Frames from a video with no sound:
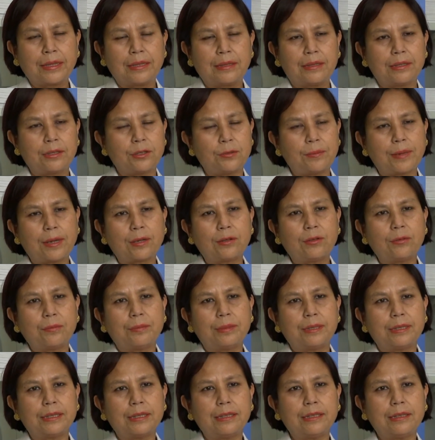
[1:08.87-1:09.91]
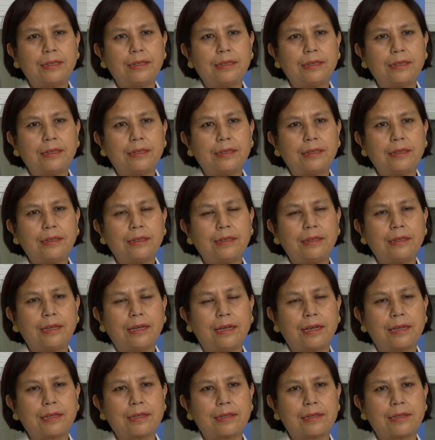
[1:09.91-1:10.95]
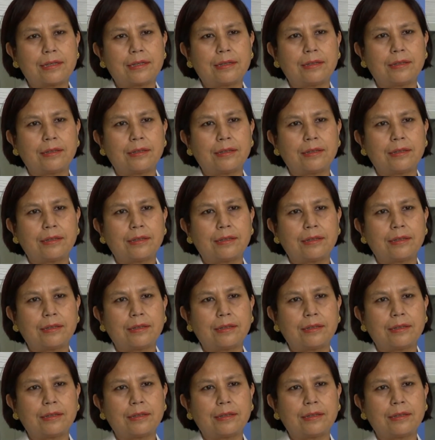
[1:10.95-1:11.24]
The tobacco burden has